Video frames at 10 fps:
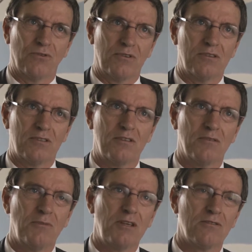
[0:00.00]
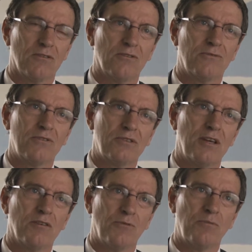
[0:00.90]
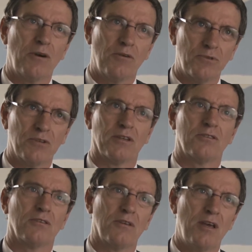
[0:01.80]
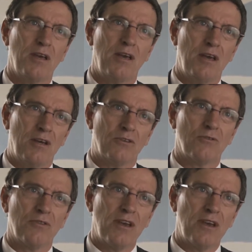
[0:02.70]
this means of sustainable power production. So